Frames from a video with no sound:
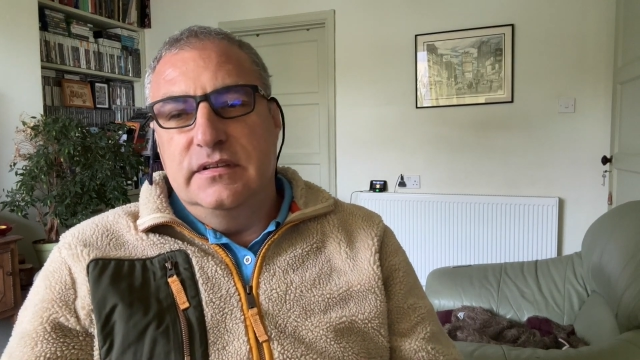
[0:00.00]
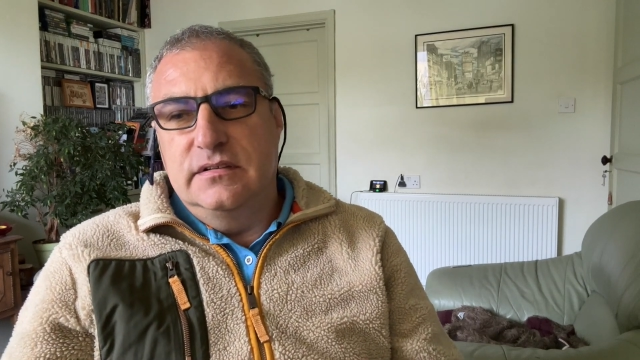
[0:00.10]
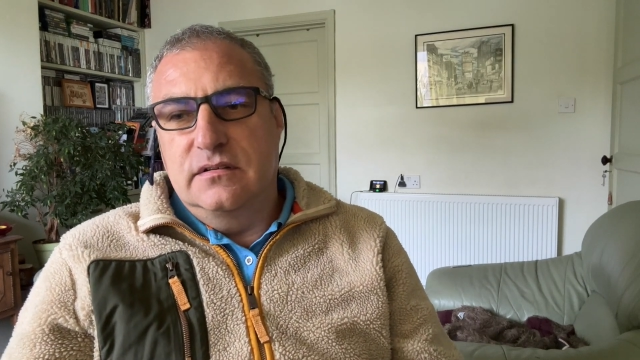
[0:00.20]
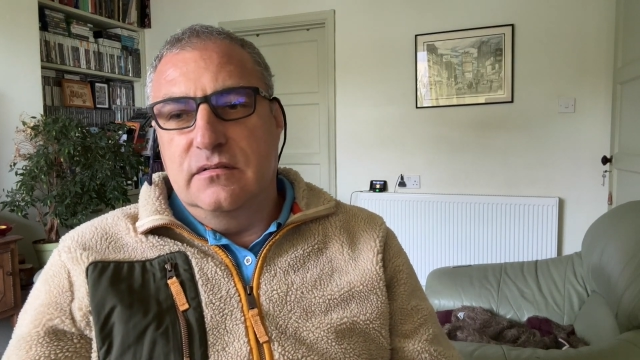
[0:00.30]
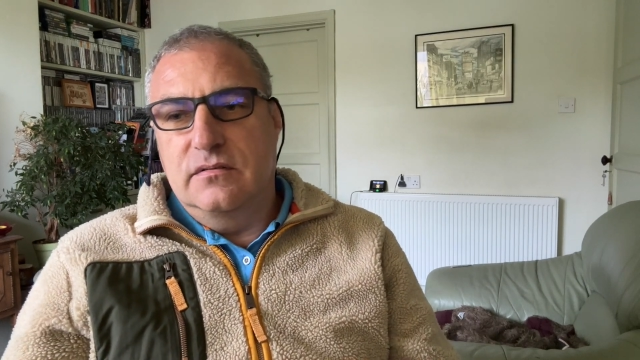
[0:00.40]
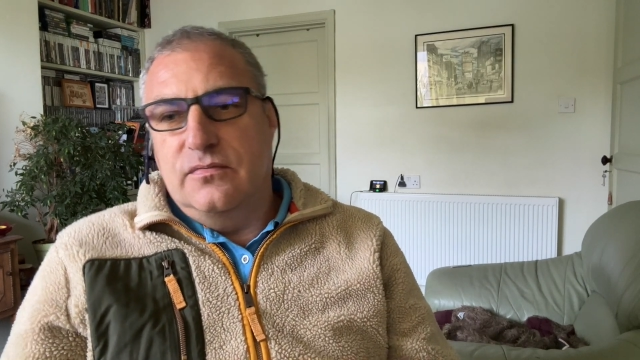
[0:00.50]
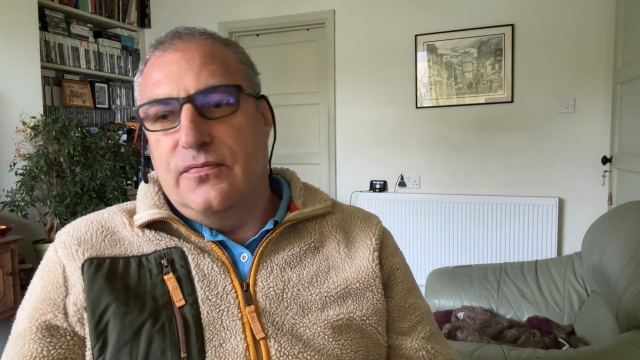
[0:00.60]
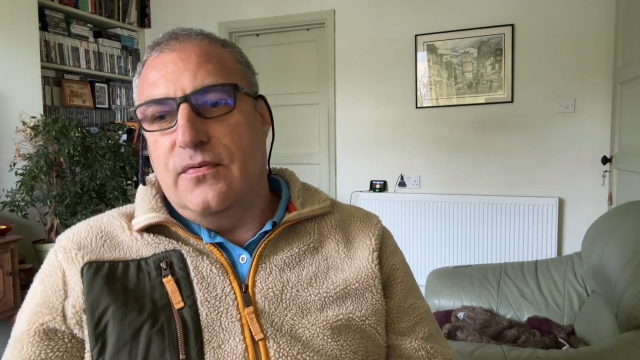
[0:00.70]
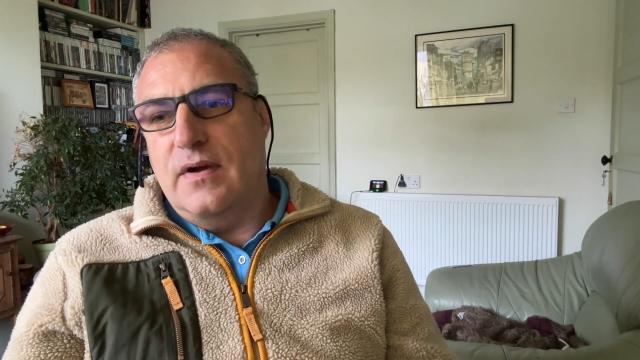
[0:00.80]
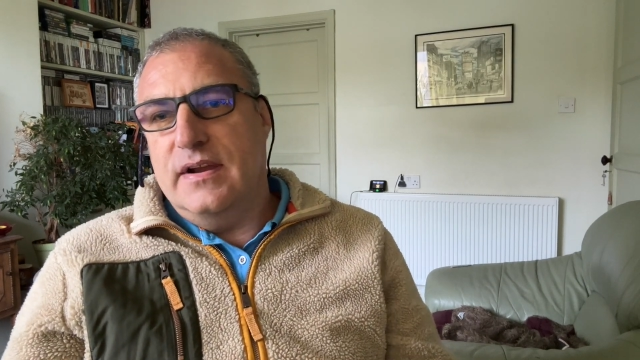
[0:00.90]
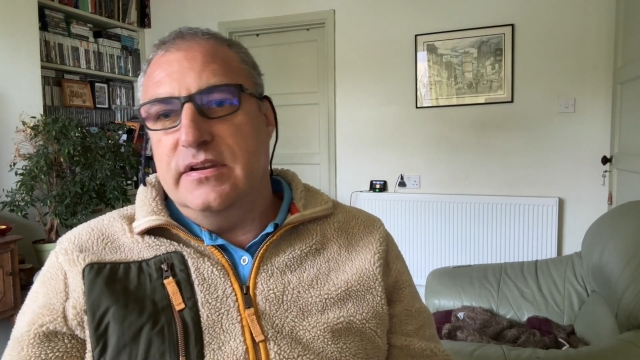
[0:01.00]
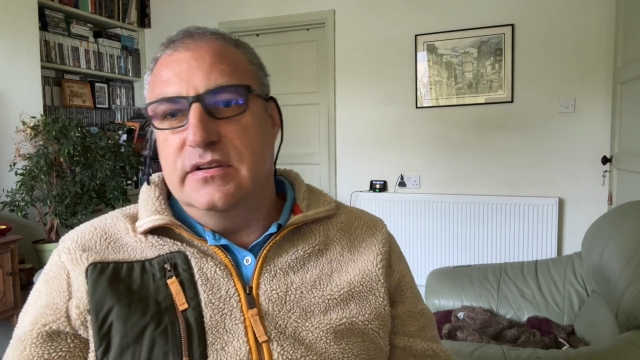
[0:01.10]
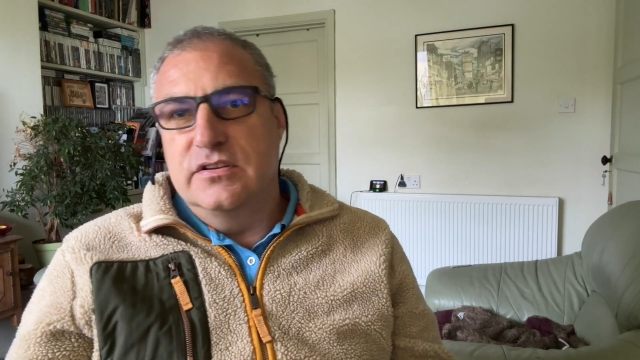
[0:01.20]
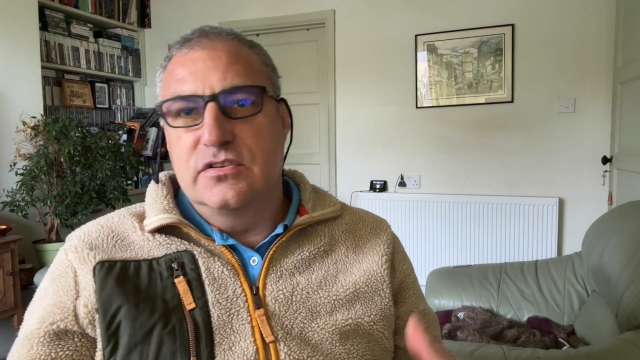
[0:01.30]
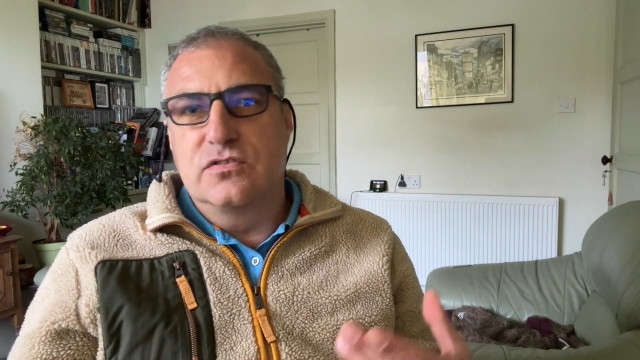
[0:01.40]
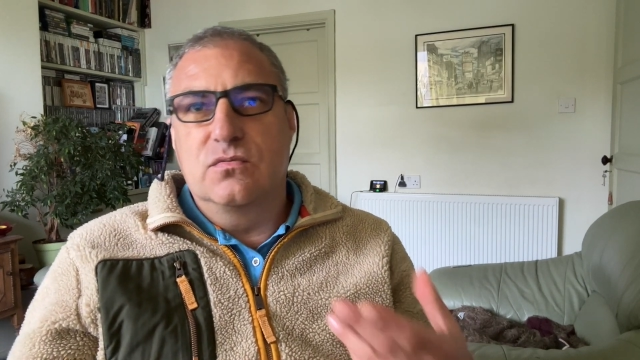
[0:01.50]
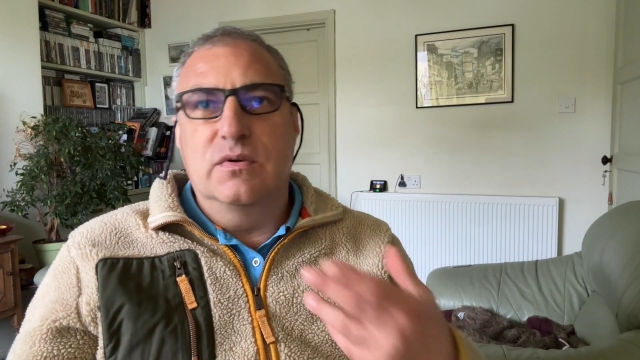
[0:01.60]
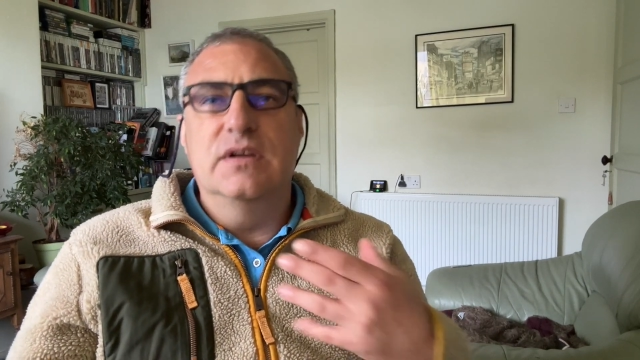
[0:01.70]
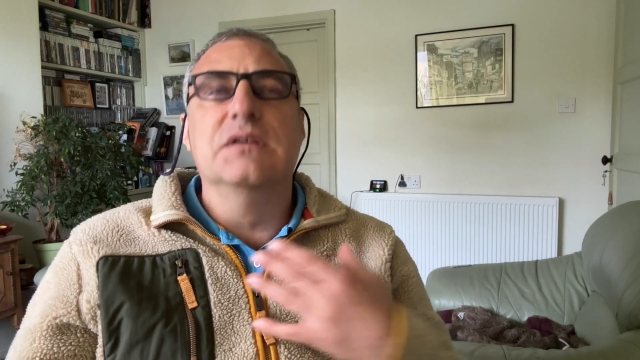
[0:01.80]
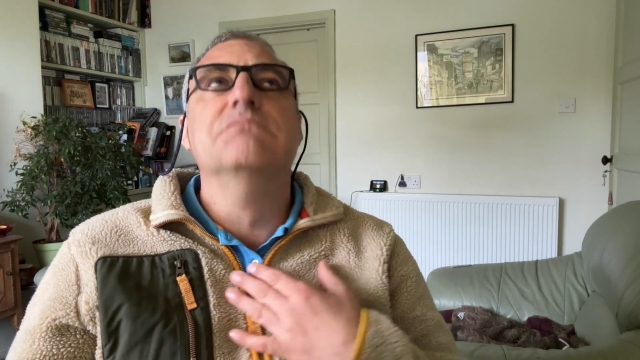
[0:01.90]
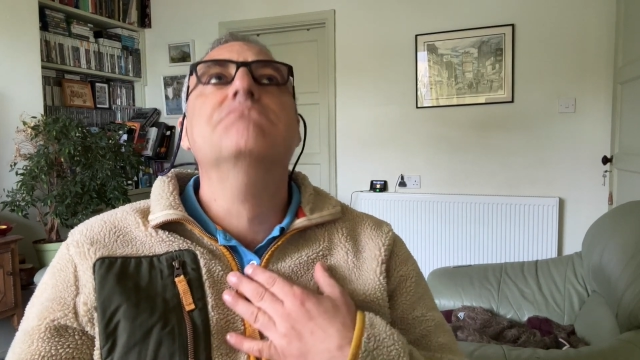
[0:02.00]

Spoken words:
is fresh and sweet.